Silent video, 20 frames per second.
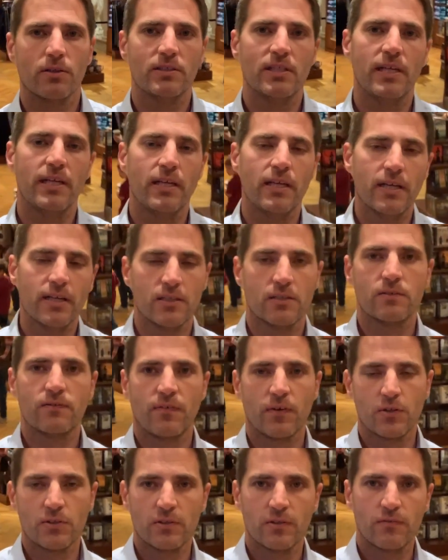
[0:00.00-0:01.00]
he is
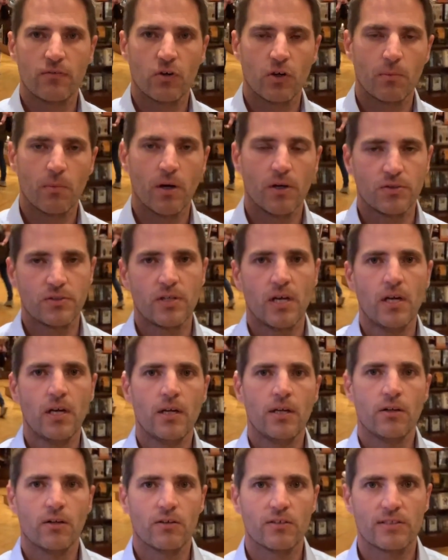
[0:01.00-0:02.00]
first and foremost.
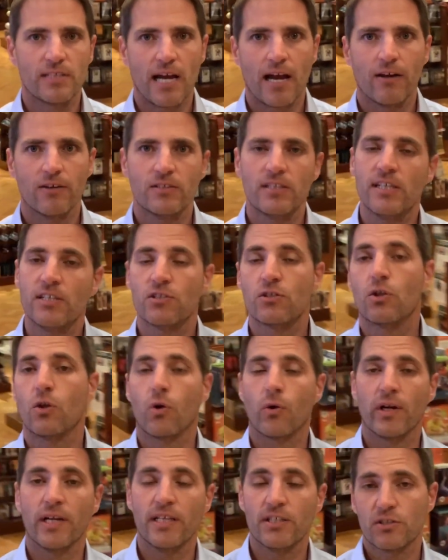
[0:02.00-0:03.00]
Your desire is his
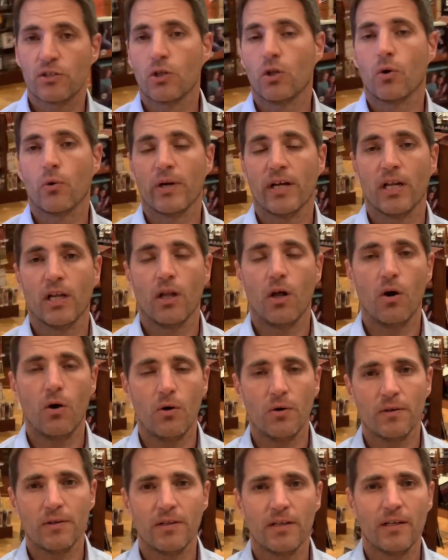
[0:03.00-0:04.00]
glory and his glory
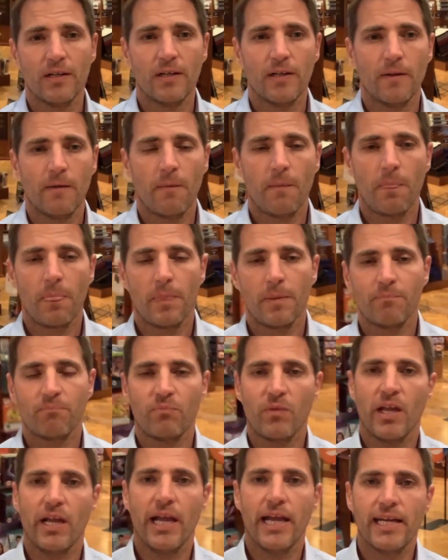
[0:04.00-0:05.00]
alone.
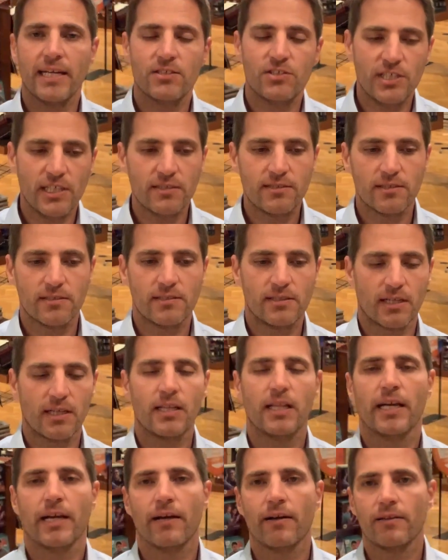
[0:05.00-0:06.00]
And in Jesus
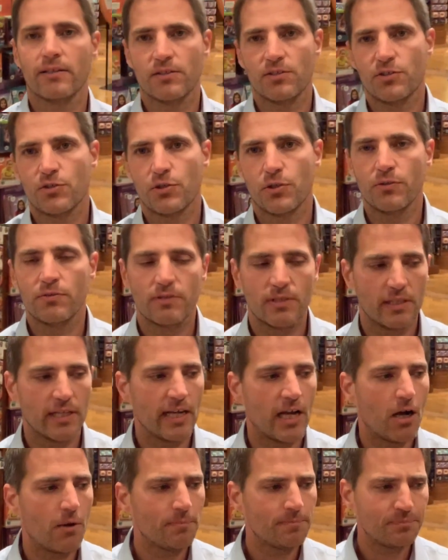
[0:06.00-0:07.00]
declaring this truth to
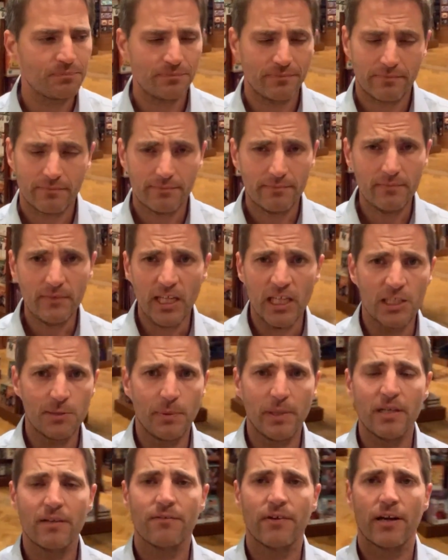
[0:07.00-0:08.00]
them, he's
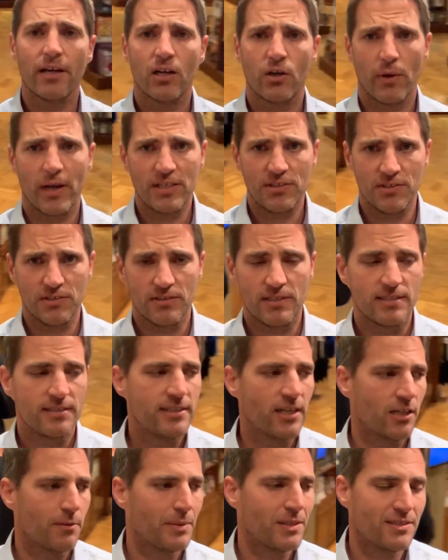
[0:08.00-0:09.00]
being very gracious. He's
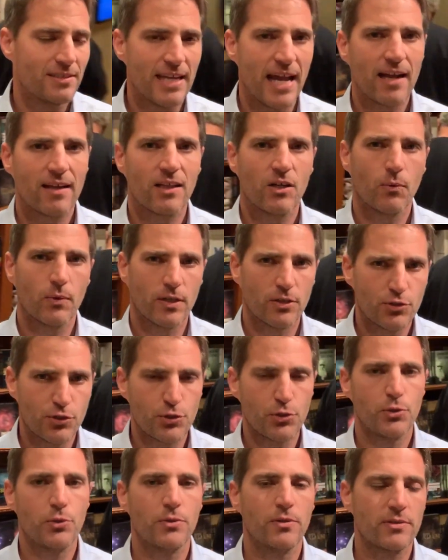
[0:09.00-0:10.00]
telling them exactly what a
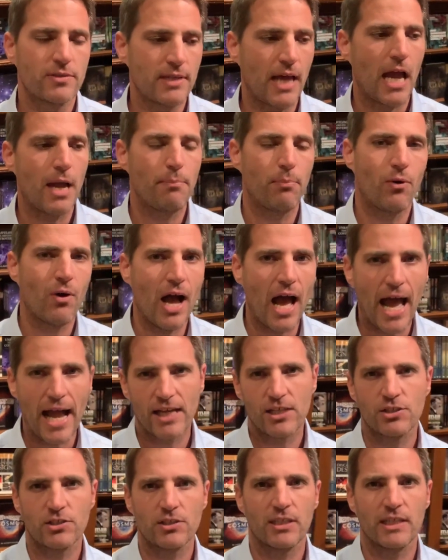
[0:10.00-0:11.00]
true disciple
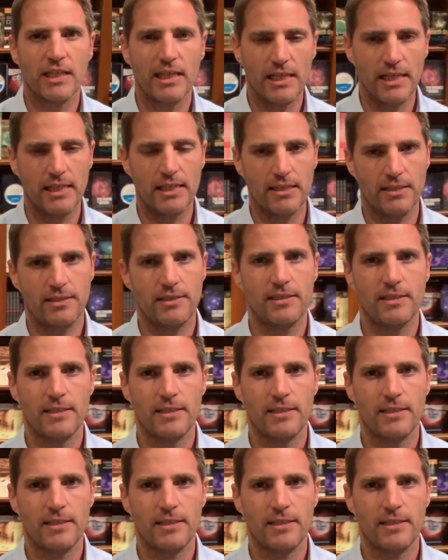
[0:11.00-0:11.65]
actually is.